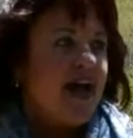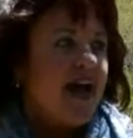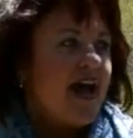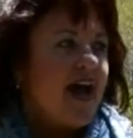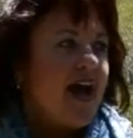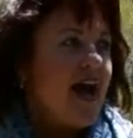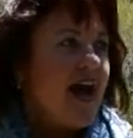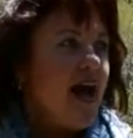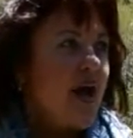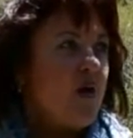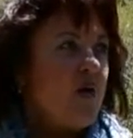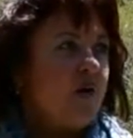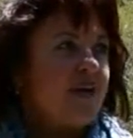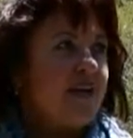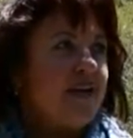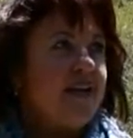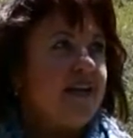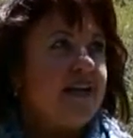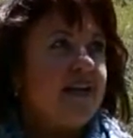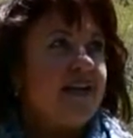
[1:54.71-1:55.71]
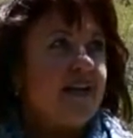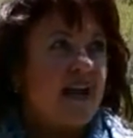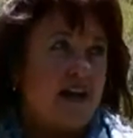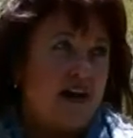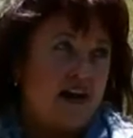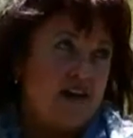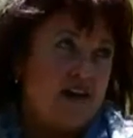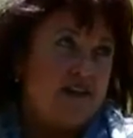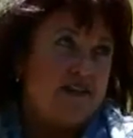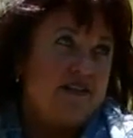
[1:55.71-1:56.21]
how can
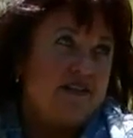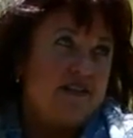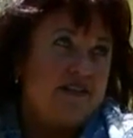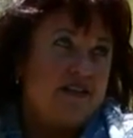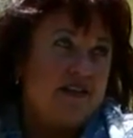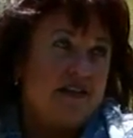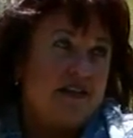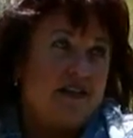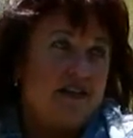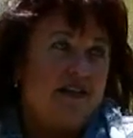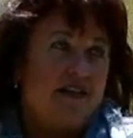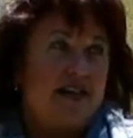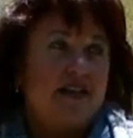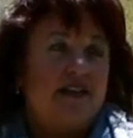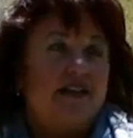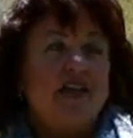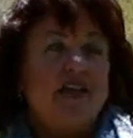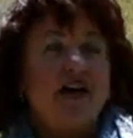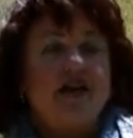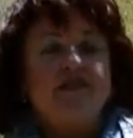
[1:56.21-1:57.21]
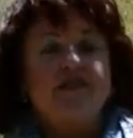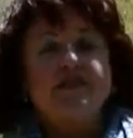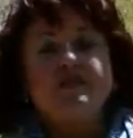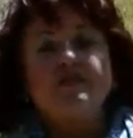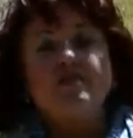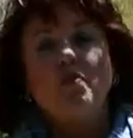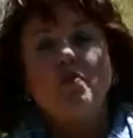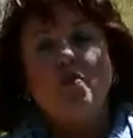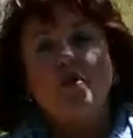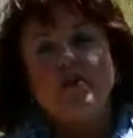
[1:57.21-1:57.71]
God, that loves
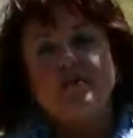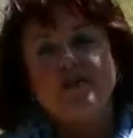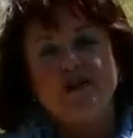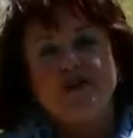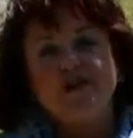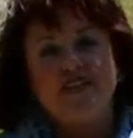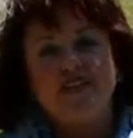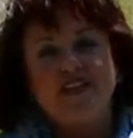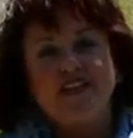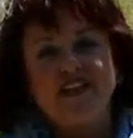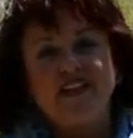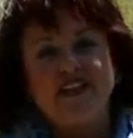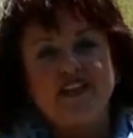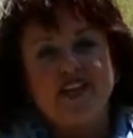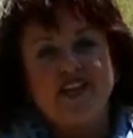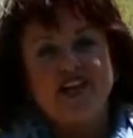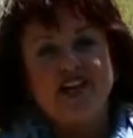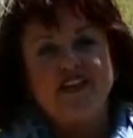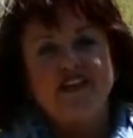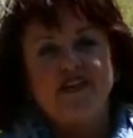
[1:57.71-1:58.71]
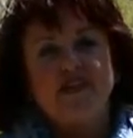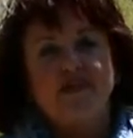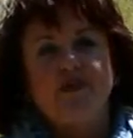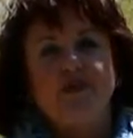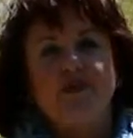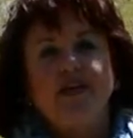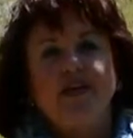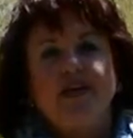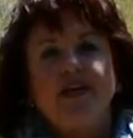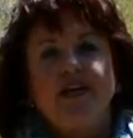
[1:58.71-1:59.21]
more perfectly than I do,